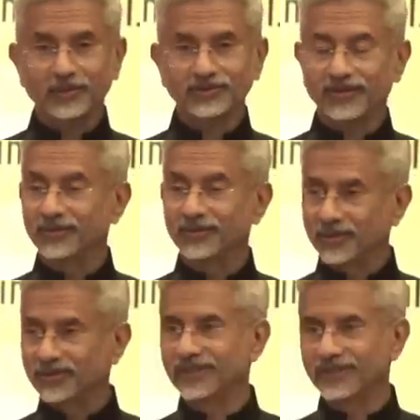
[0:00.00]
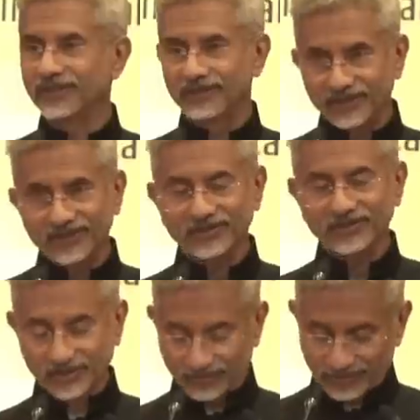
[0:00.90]
have a particular reason to
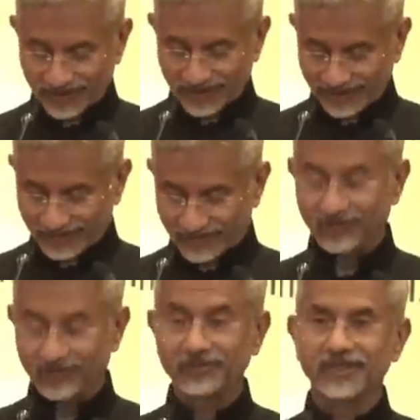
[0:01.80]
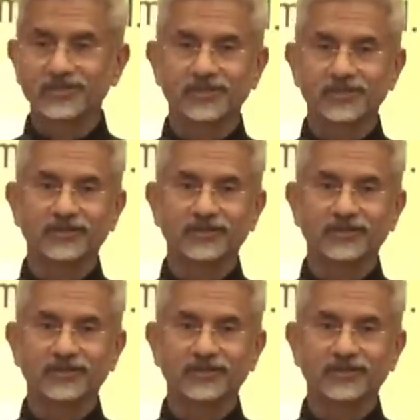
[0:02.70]
remember him as foreign minister.